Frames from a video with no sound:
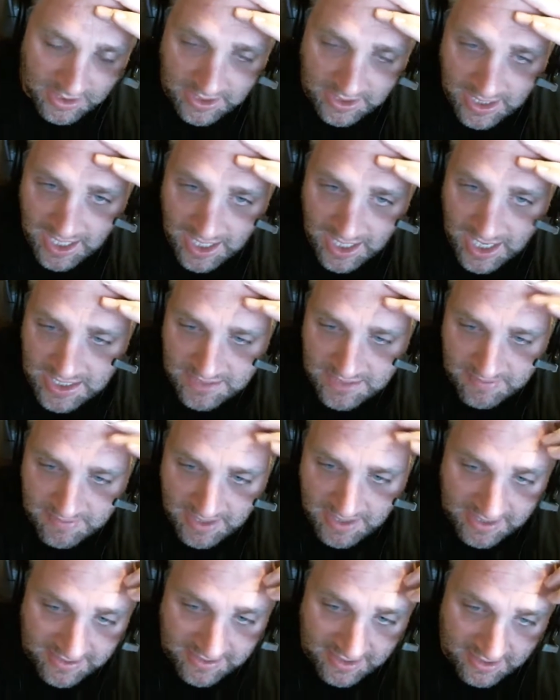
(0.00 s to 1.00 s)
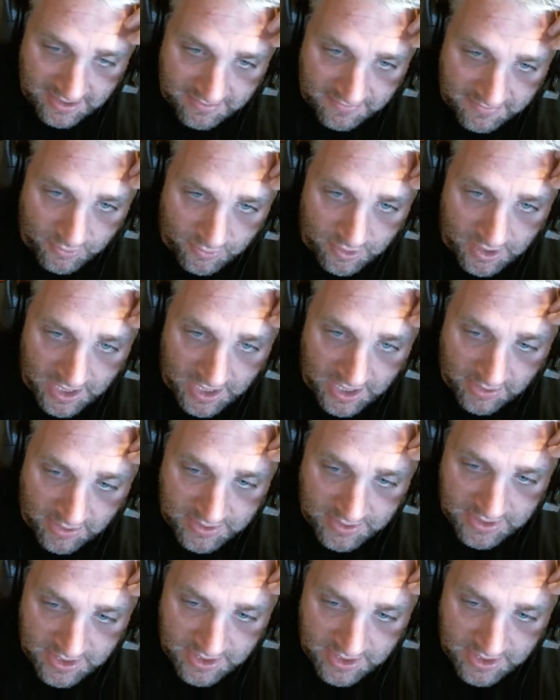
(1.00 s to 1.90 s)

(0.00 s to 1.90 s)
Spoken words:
and gosh, man, it's like a foreign language to